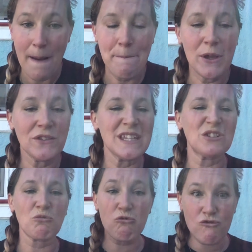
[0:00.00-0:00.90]
built
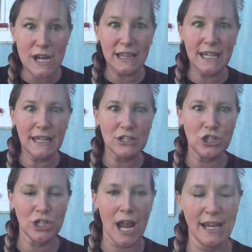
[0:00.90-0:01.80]
this really
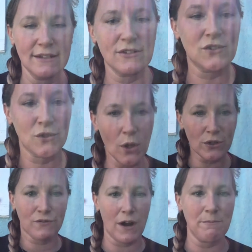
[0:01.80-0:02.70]
giant
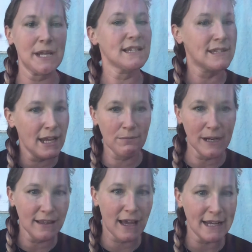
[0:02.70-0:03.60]
solar farm because they
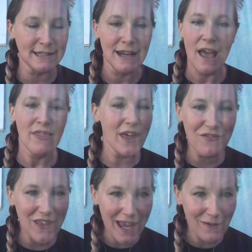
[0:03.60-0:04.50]
realized that
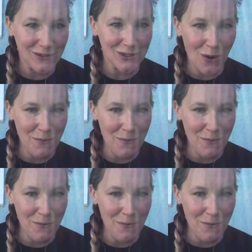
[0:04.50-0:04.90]
if they have so